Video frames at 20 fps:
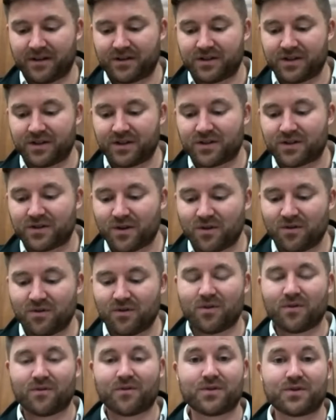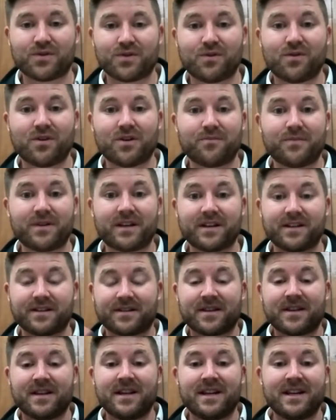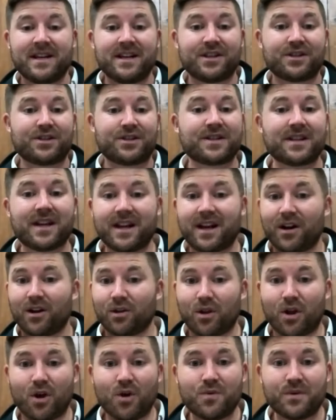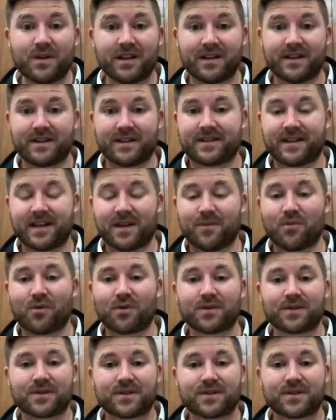She's so overjoyed because she's not alone in this anymore.